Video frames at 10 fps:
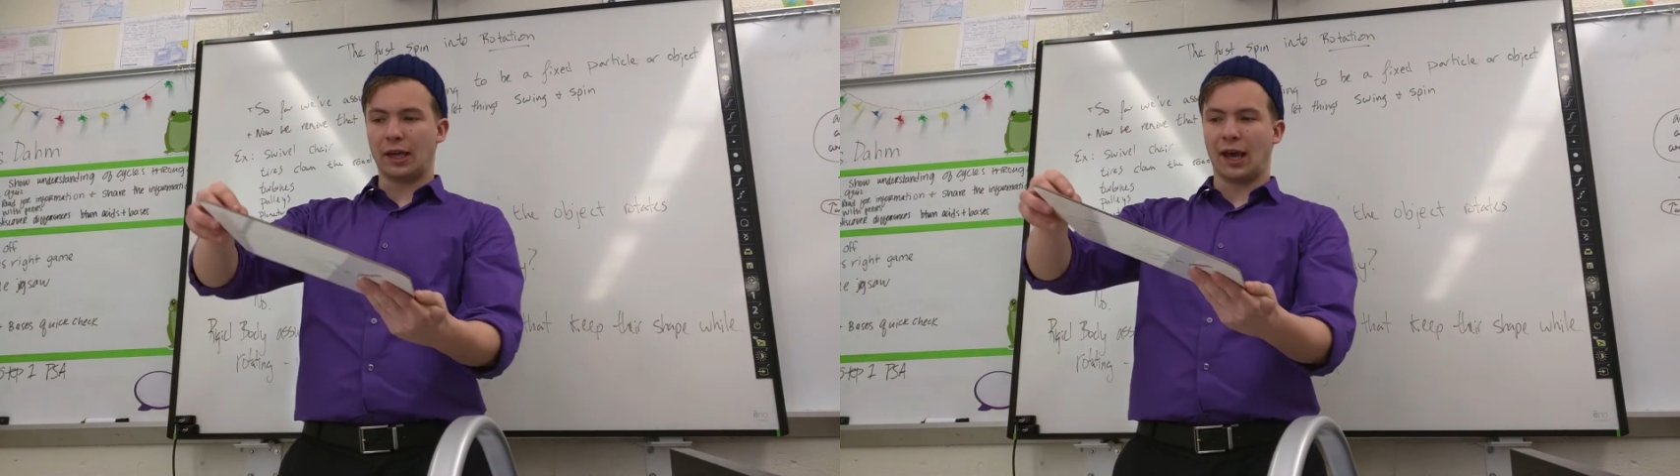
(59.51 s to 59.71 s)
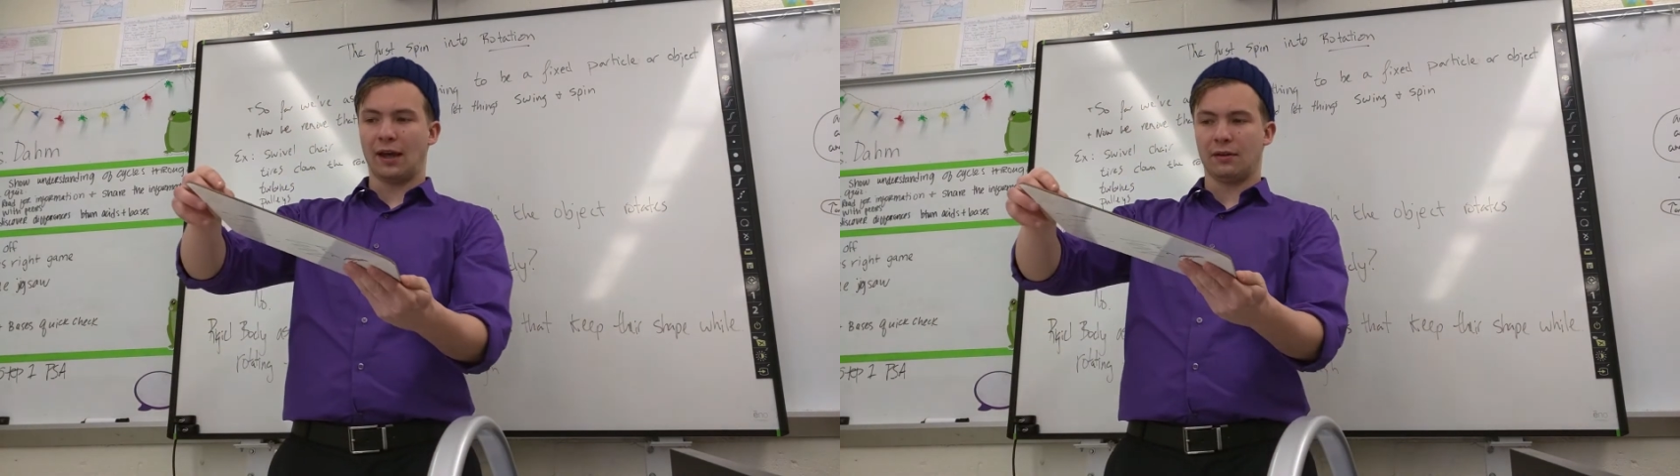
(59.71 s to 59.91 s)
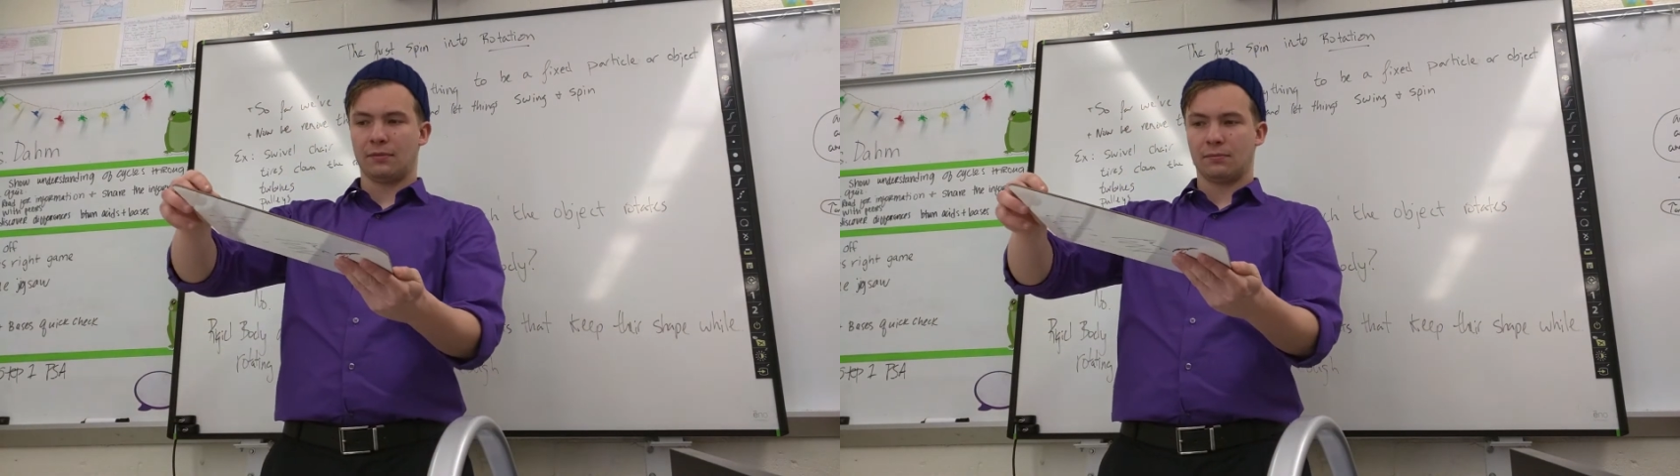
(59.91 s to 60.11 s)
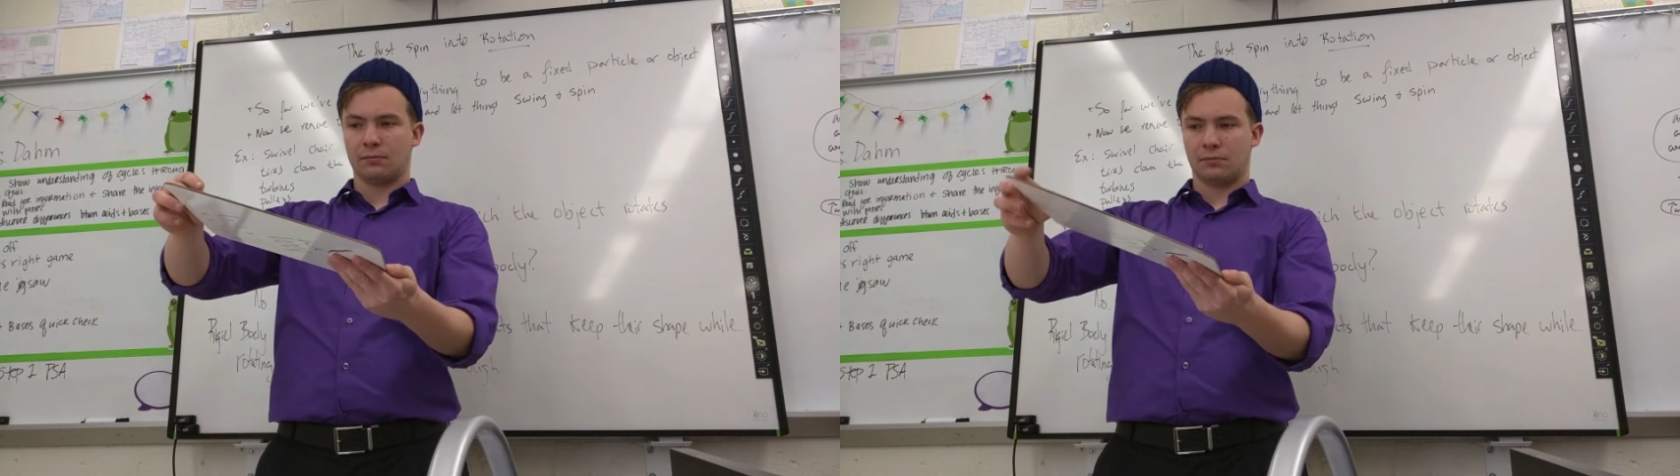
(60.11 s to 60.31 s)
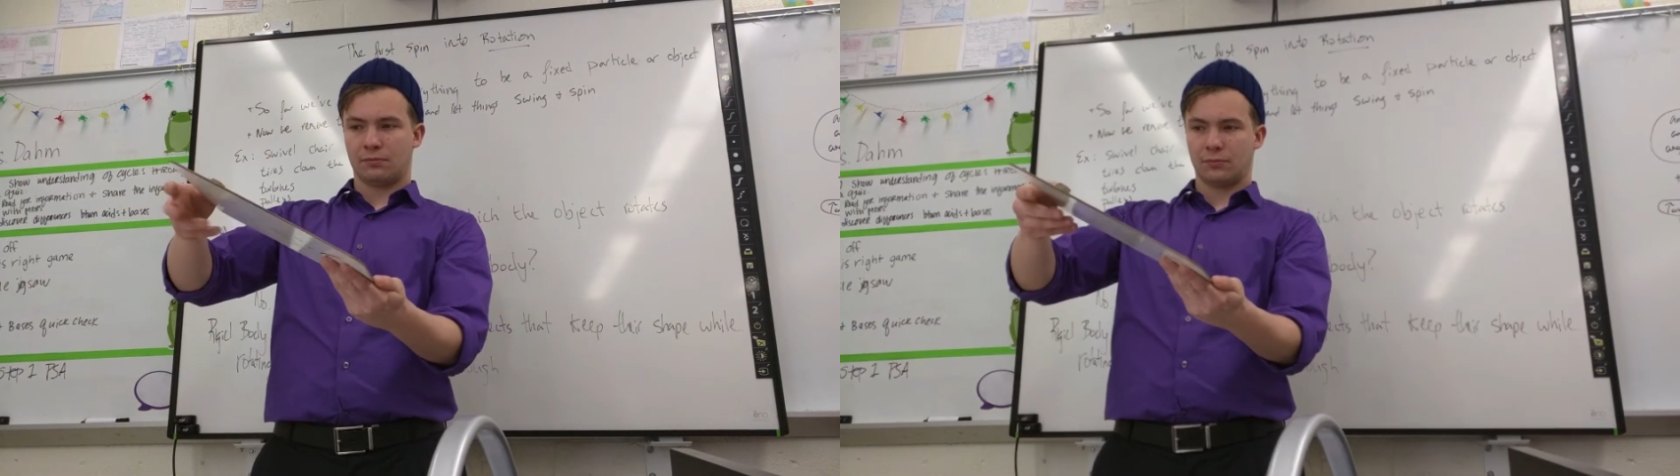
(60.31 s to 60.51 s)
at
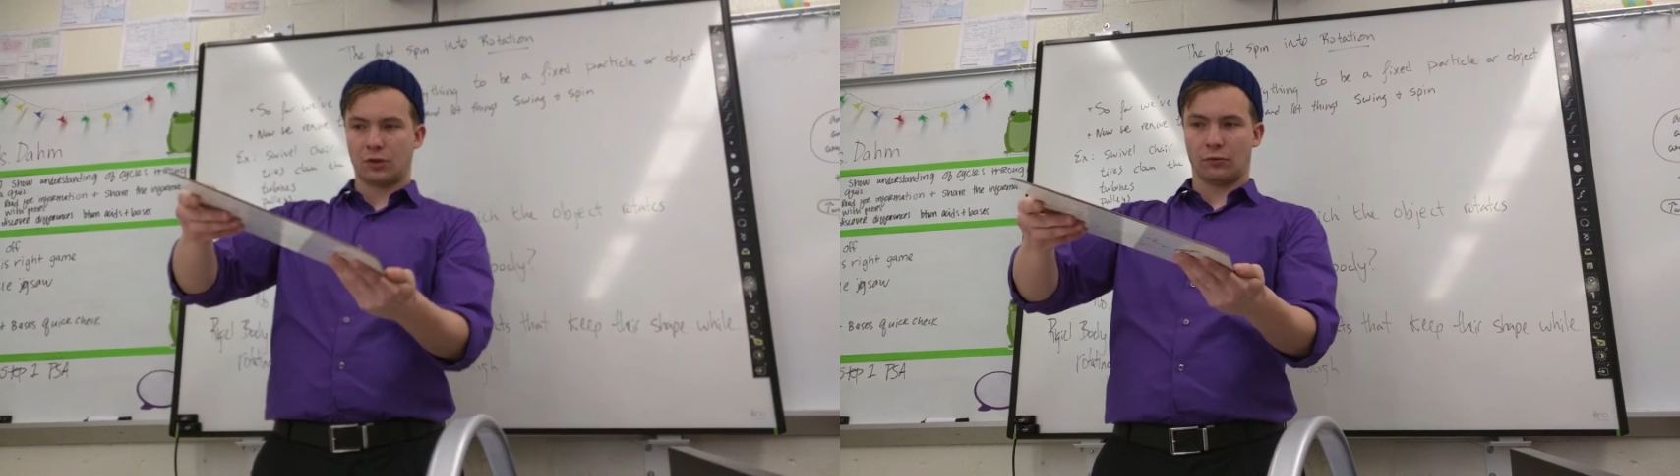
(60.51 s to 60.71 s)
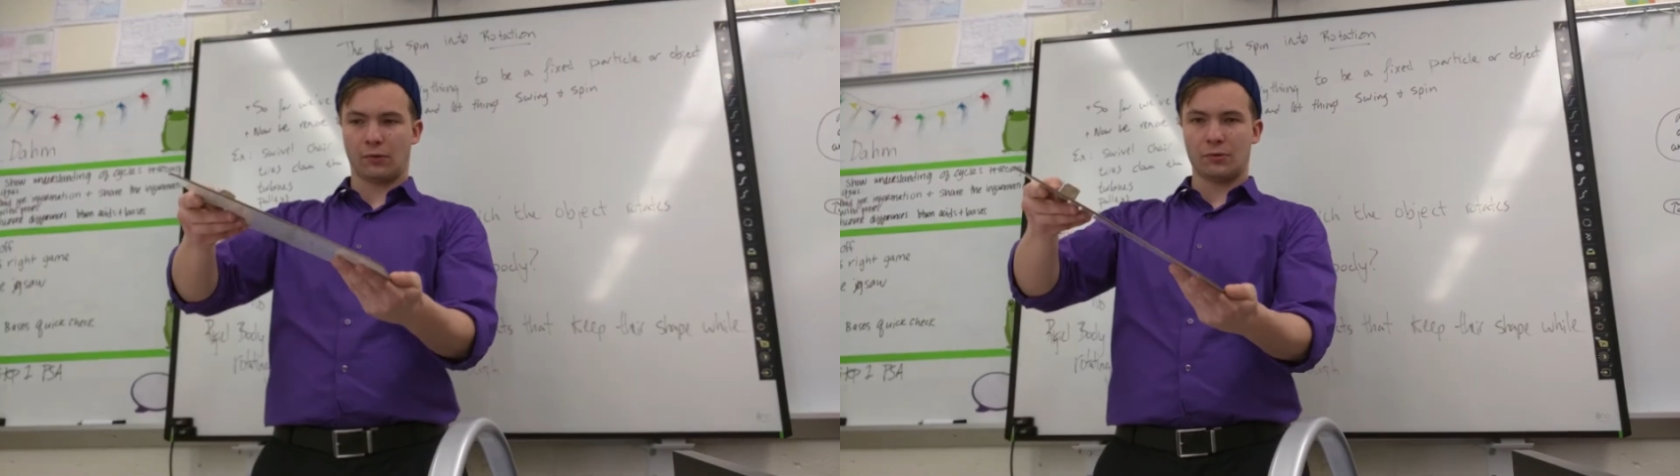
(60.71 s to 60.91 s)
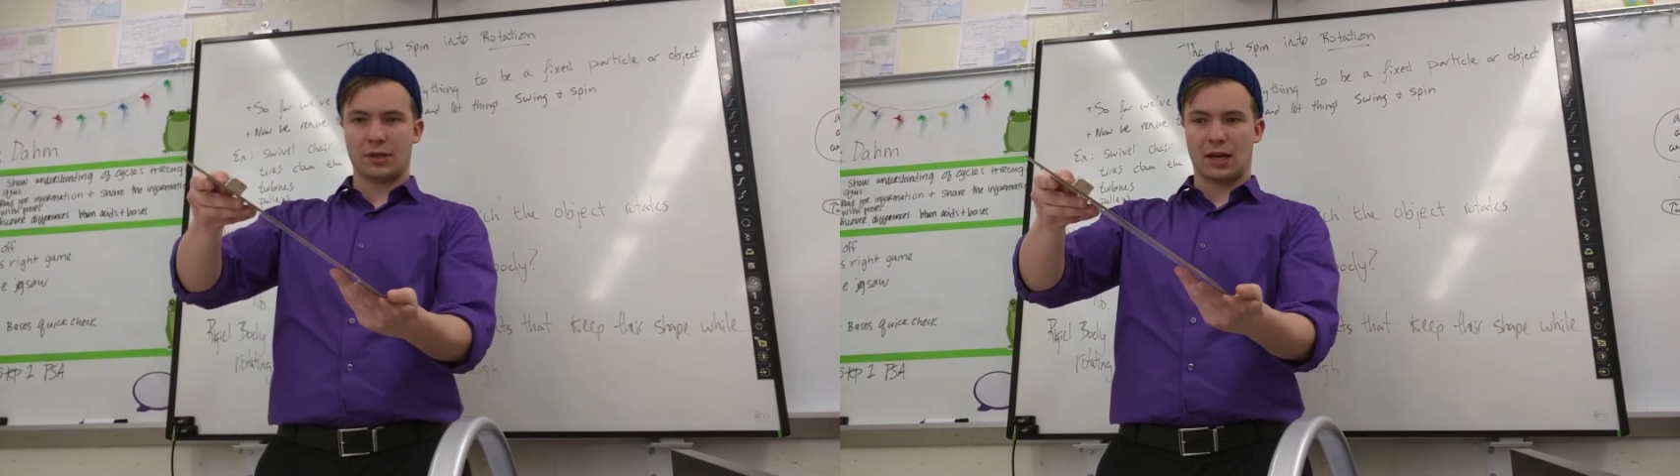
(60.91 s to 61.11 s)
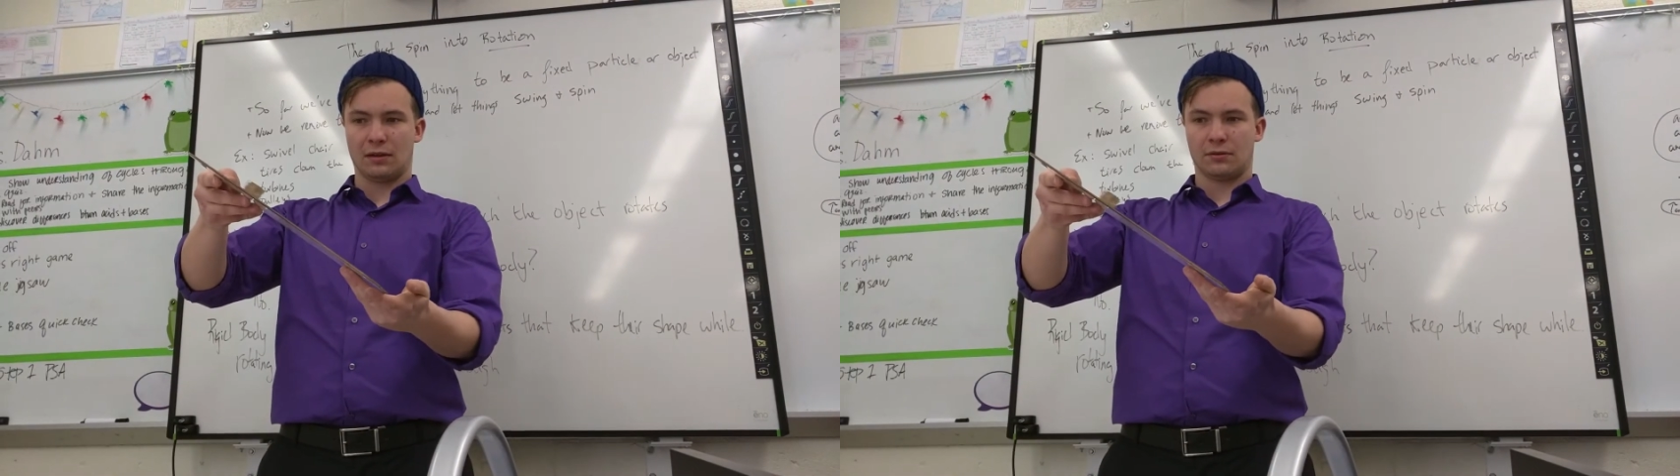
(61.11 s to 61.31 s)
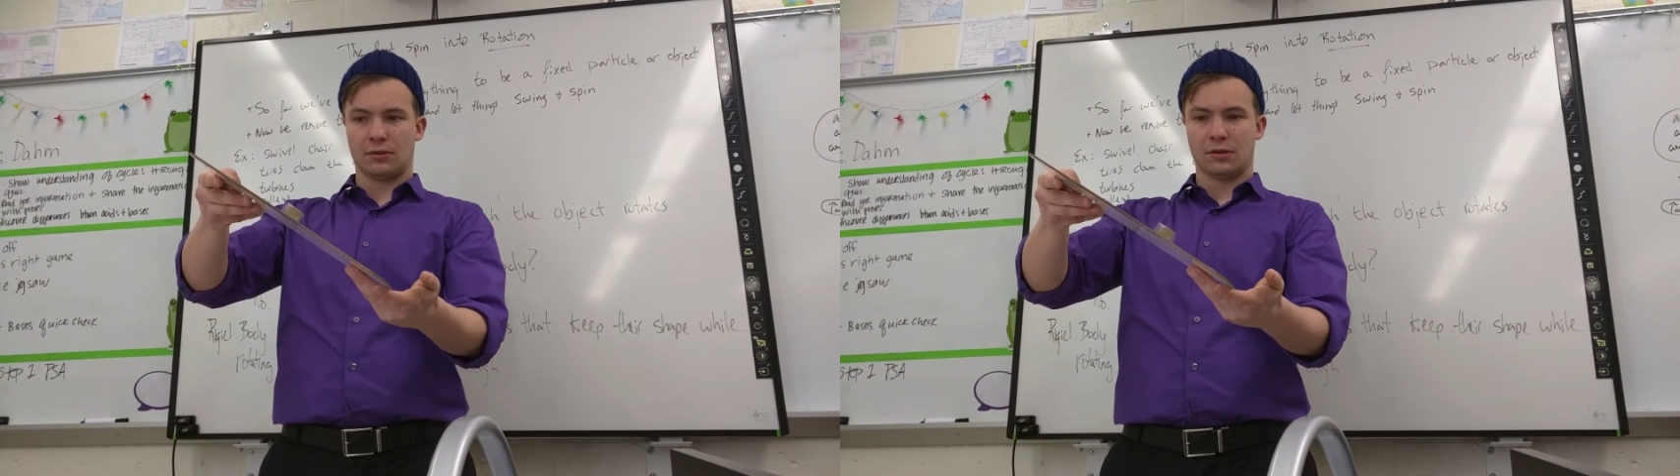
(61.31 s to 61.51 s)
don't rotate.